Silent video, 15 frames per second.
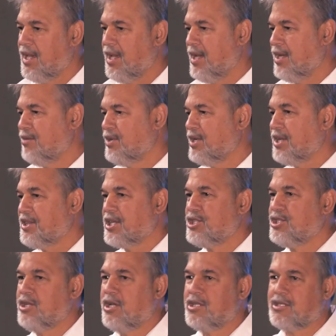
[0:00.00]
and we got to
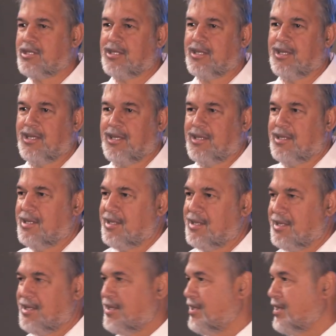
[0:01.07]
the church,
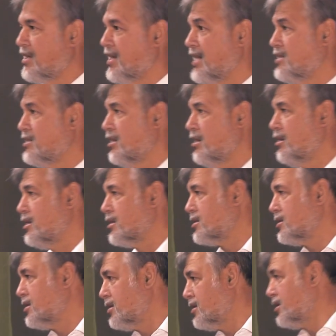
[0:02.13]
and the gates are locked.